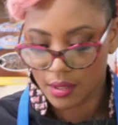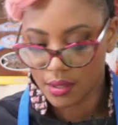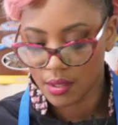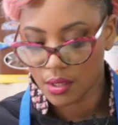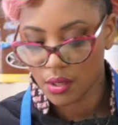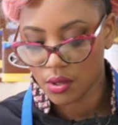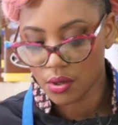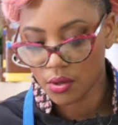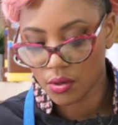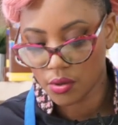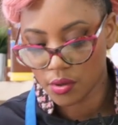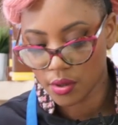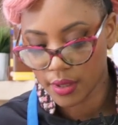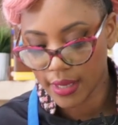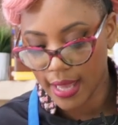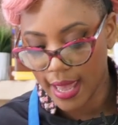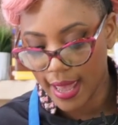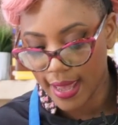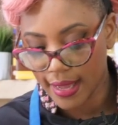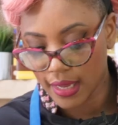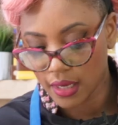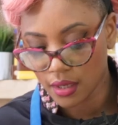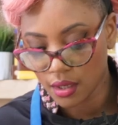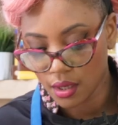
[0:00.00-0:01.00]
So
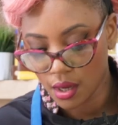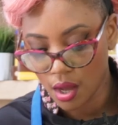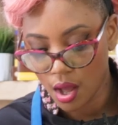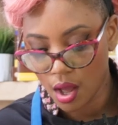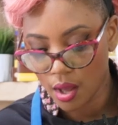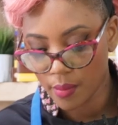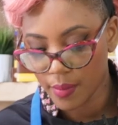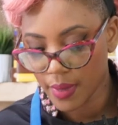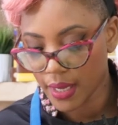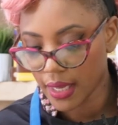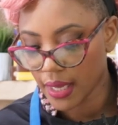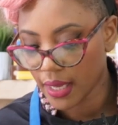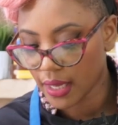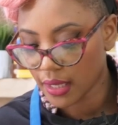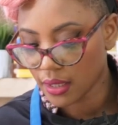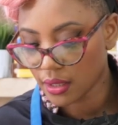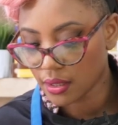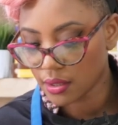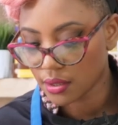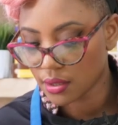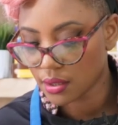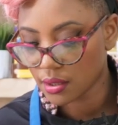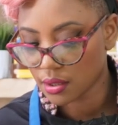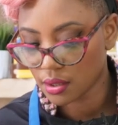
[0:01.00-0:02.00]
get any
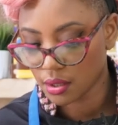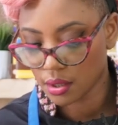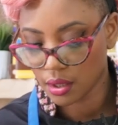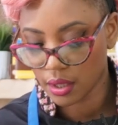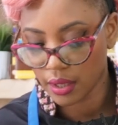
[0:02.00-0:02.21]
comments,